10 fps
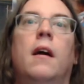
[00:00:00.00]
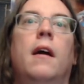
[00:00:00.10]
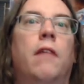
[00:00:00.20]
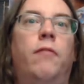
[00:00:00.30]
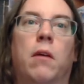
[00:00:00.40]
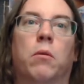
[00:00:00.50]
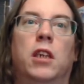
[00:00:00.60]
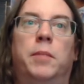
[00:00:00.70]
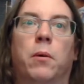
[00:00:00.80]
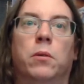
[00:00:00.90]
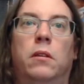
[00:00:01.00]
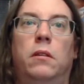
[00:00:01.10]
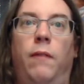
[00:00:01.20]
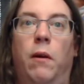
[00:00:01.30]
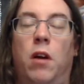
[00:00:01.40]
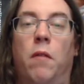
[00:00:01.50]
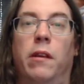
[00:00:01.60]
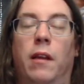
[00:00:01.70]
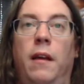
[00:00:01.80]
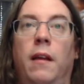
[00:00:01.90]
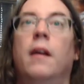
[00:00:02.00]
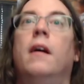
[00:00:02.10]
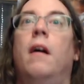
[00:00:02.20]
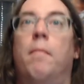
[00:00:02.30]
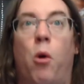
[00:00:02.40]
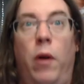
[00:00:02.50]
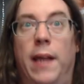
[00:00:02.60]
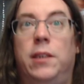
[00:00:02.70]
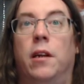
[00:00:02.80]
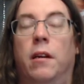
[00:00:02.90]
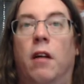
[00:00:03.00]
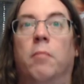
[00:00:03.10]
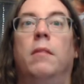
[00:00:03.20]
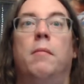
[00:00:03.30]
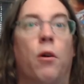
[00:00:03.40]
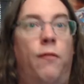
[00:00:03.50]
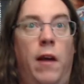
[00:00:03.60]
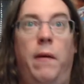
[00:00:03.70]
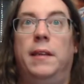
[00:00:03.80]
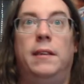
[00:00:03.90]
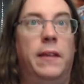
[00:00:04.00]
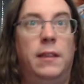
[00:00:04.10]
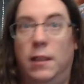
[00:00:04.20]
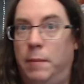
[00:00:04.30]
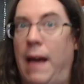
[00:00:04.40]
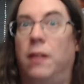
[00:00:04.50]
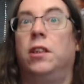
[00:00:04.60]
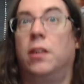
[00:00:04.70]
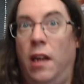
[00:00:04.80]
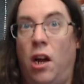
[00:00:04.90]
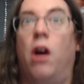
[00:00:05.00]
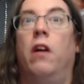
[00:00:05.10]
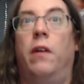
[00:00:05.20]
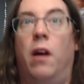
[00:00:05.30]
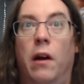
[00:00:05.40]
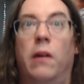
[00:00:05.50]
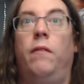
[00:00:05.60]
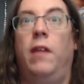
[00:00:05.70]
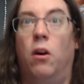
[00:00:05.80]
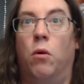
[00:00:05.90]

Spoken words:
If they don't cover the light, more ants are going to come, more fire ants, and this battle's just going to get harder and harder if they don't,